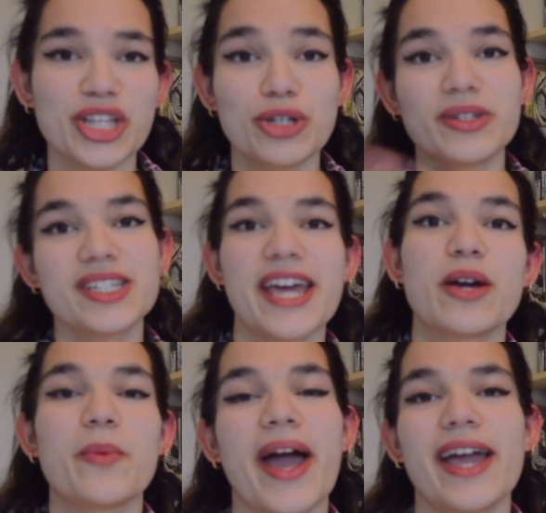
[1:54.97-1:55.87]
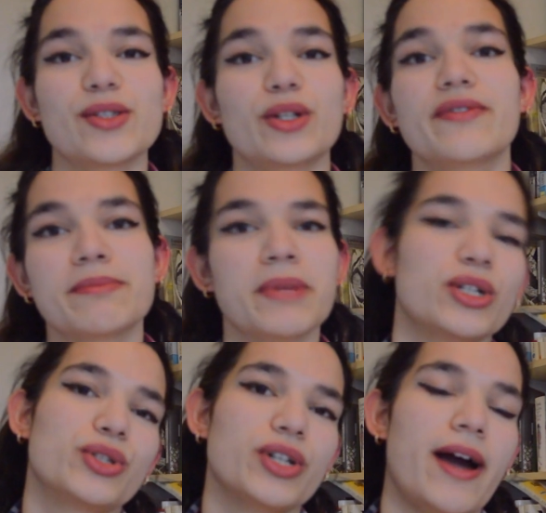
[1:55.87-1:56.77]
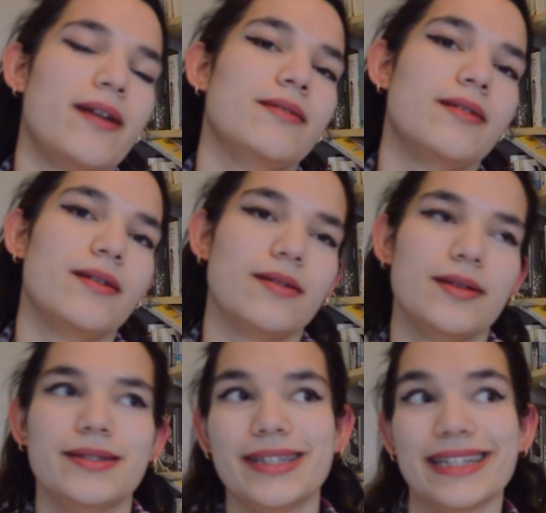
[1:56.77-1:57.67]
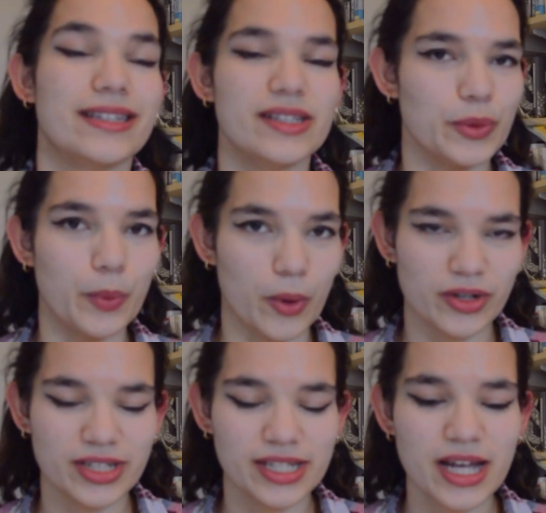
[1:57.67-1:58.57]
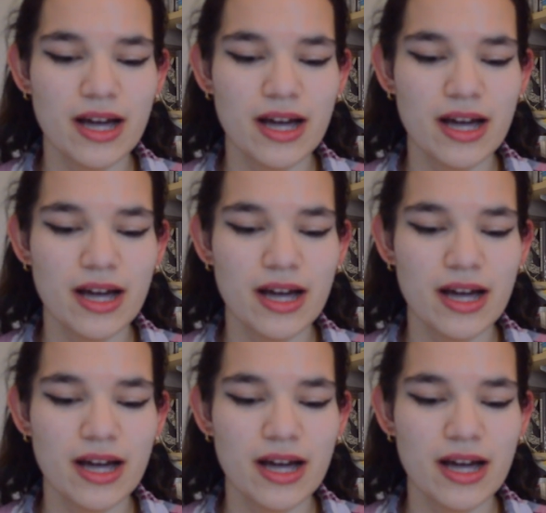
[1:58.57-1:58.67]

and you can take away sort of as much and as little as you want.